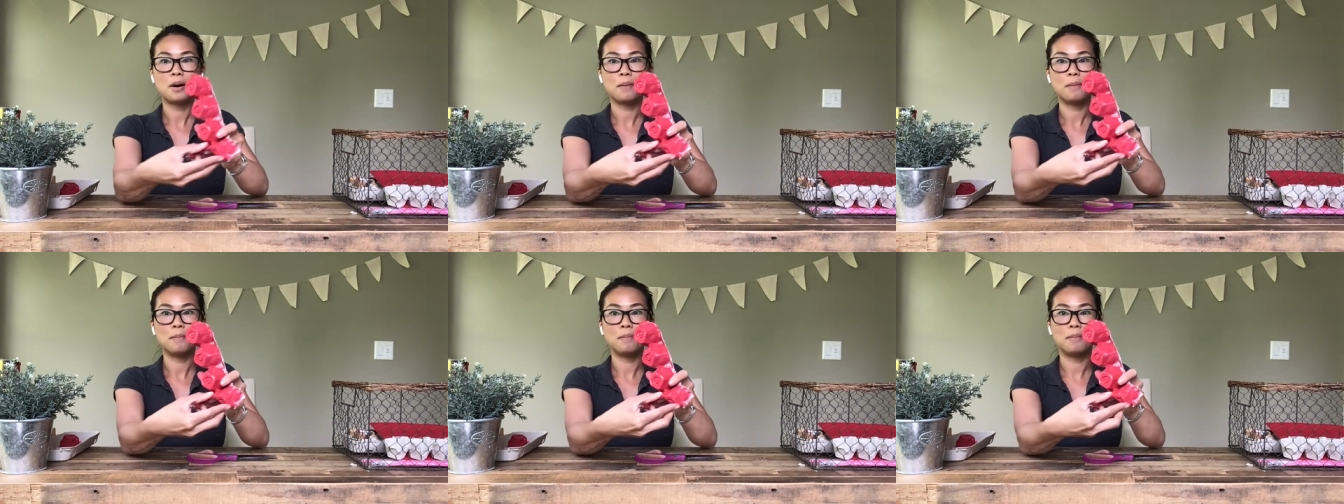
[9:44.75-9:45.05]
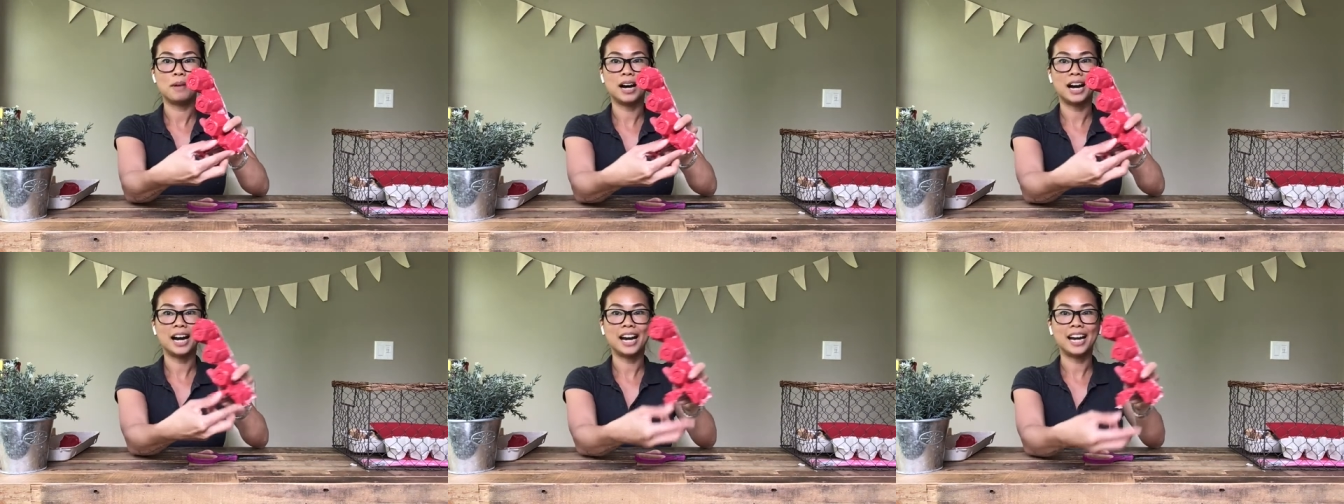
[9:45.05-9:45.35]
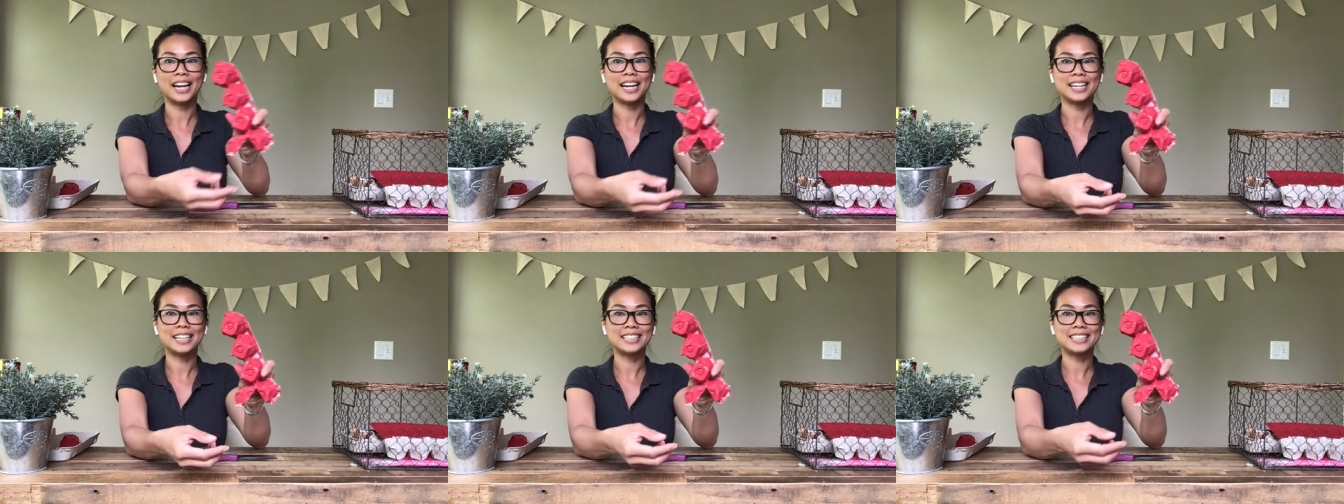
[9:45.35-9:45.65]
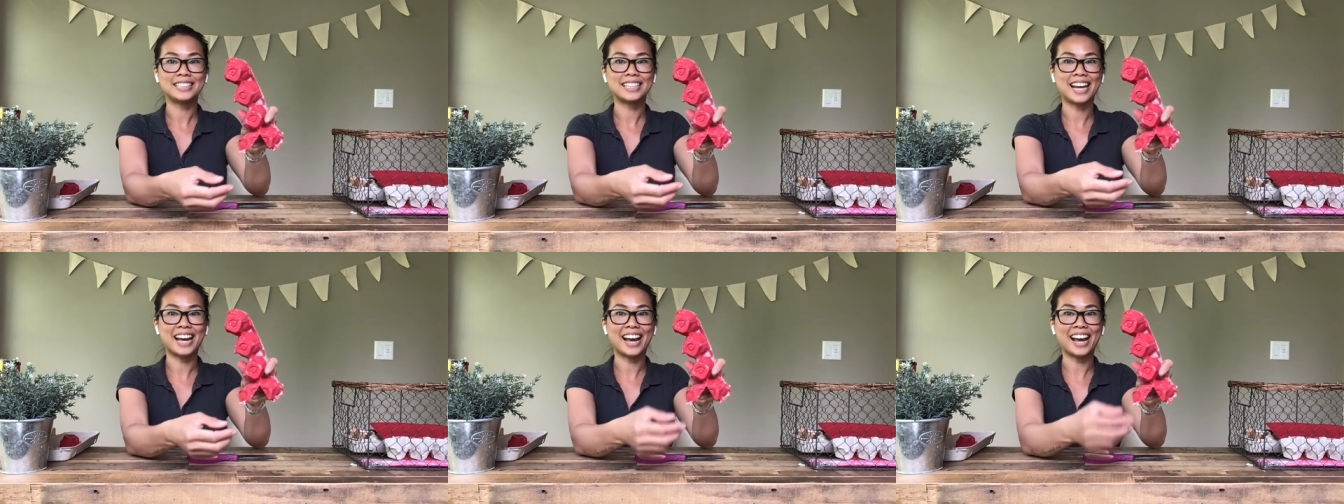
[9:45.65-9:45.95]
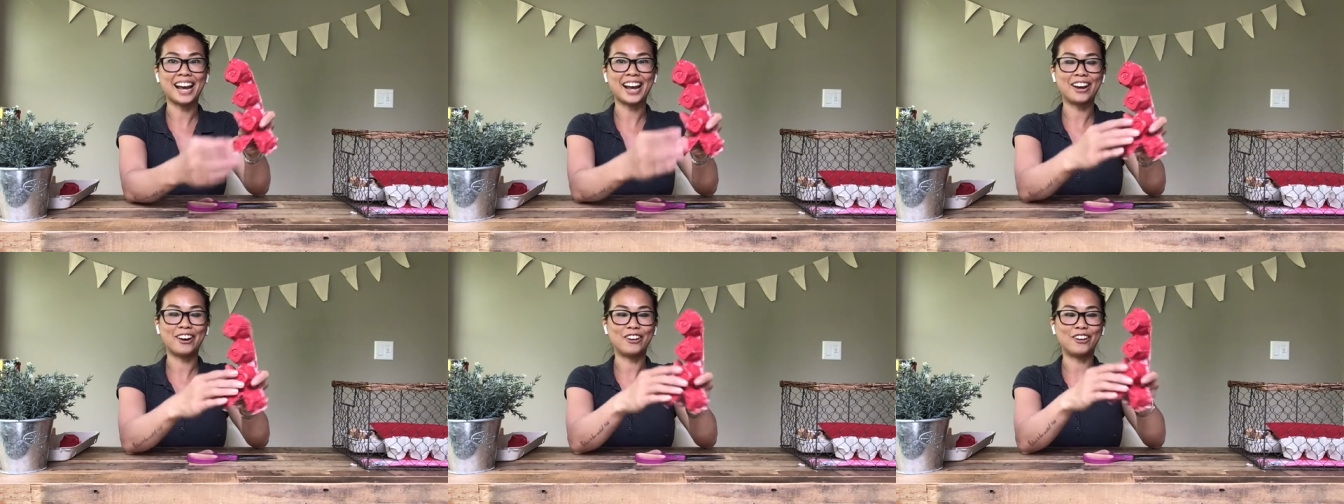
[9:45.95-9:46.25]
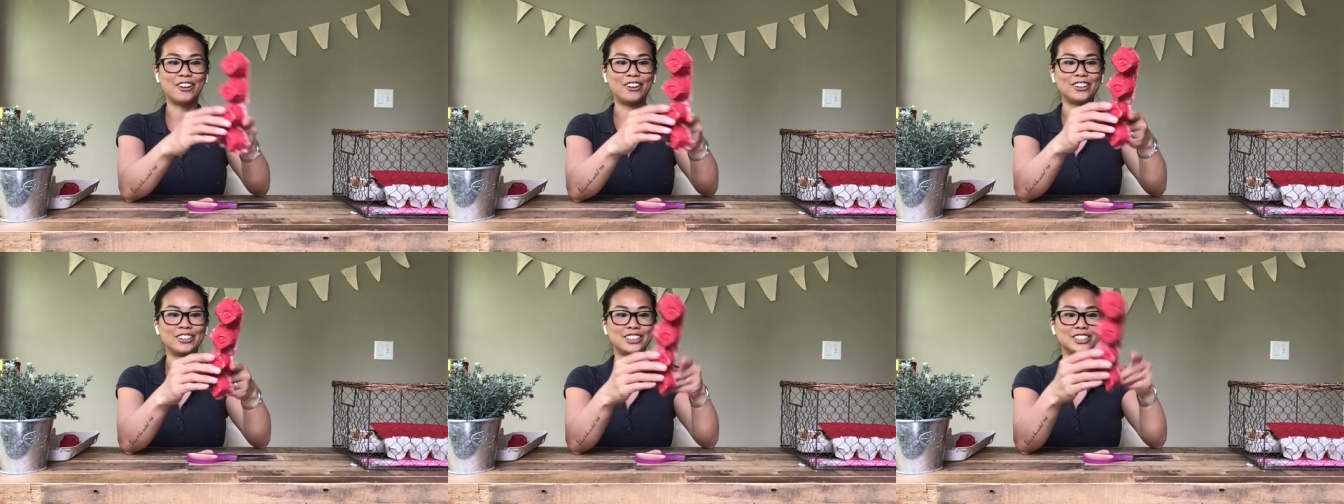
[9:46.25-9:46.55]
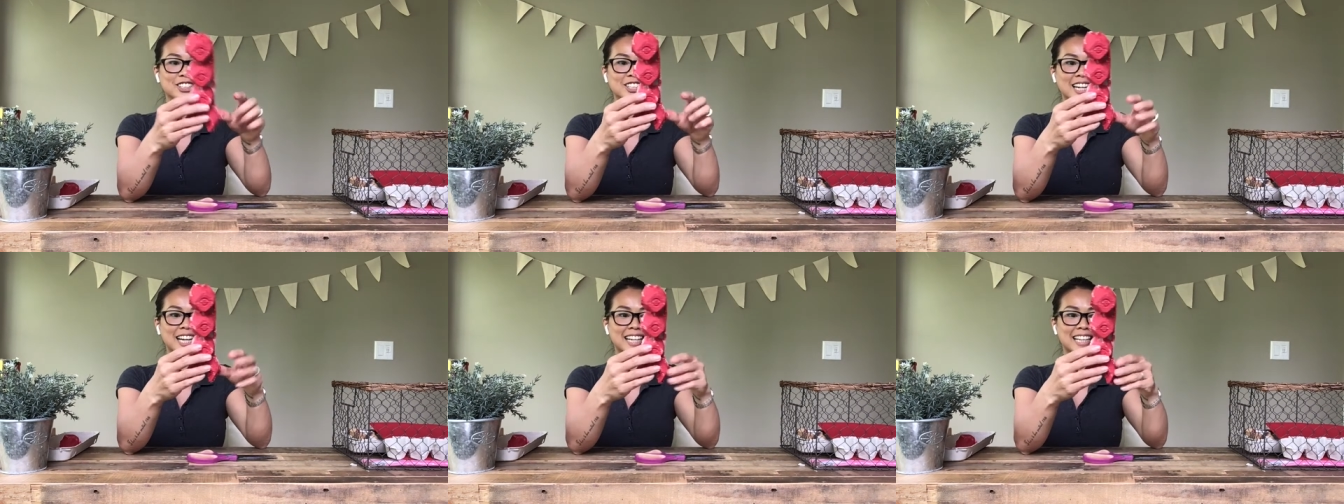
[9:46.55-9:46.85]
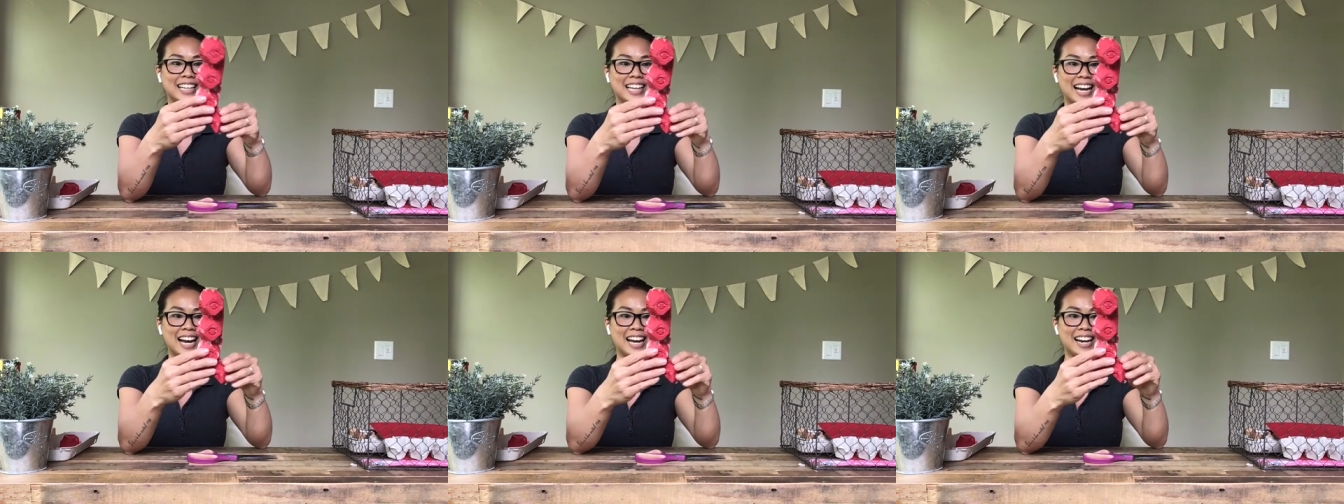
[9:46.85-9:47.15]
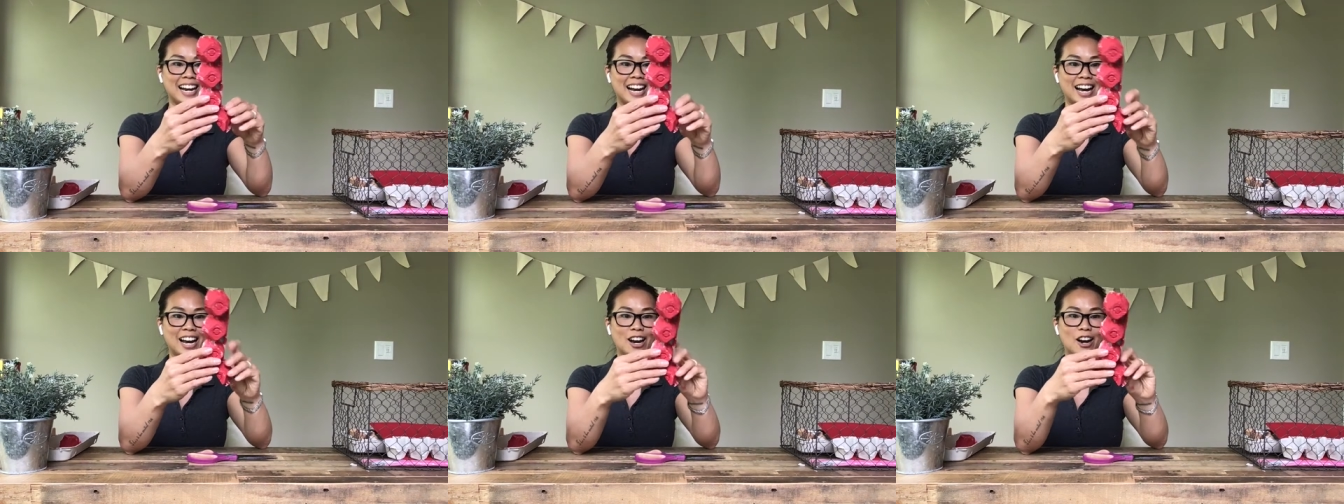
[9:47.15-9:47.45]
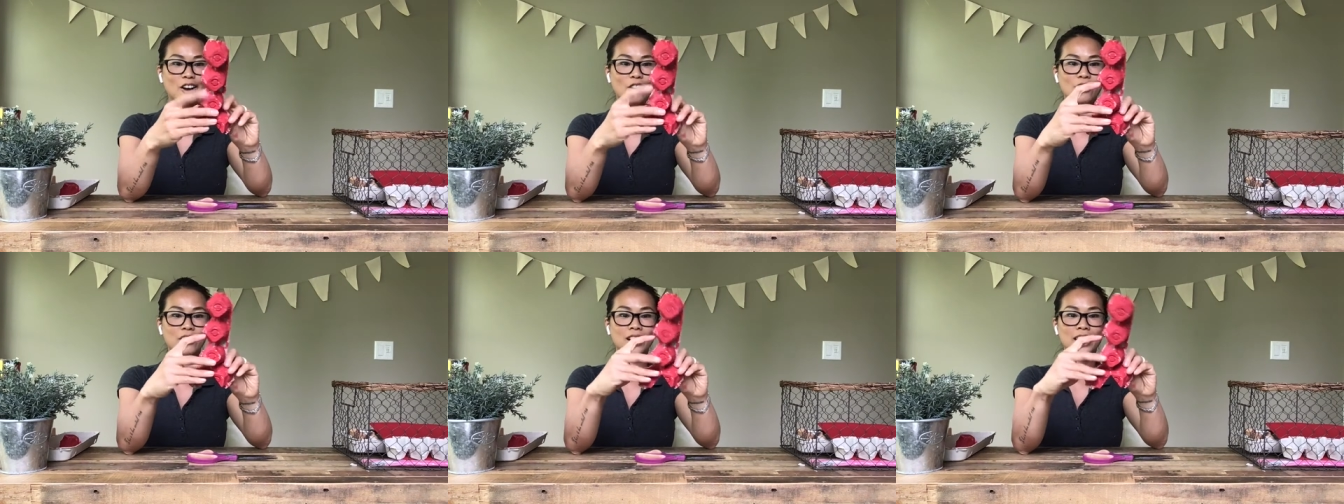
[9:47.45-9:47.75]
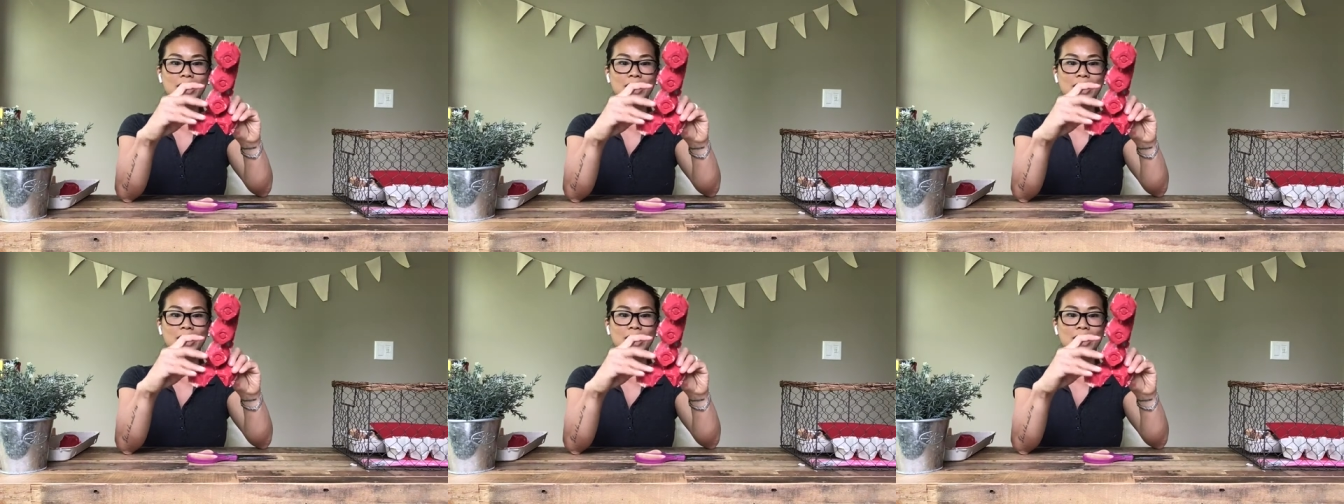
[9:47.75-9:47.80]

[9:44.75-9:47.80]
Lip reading: my tail. Check that out.